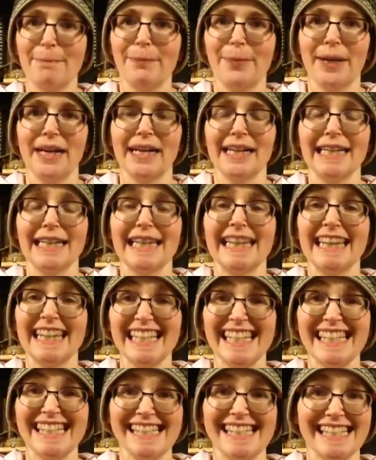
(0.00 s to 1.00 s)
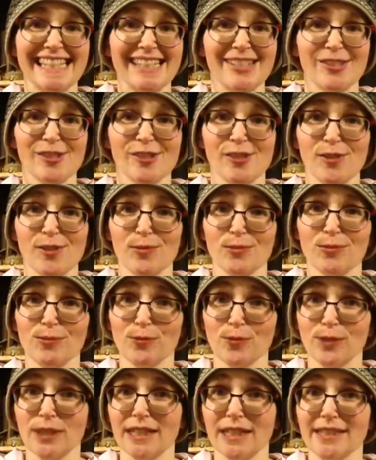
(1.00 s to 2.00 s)
but this is just a
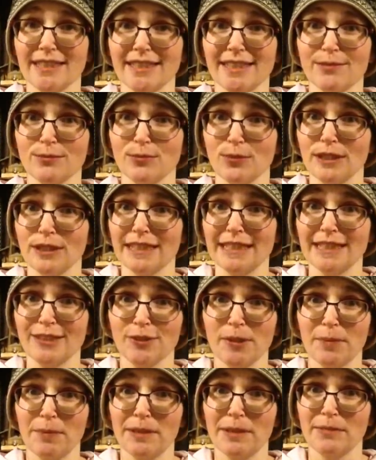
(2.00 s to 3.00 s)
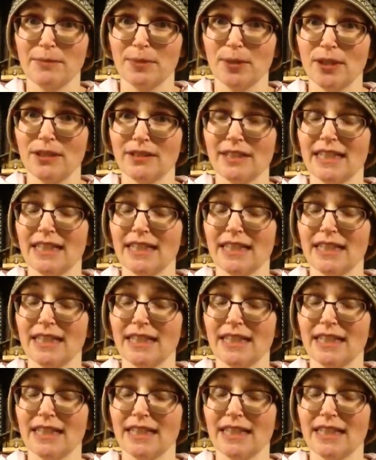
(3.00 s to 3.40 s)
really, really gripping book.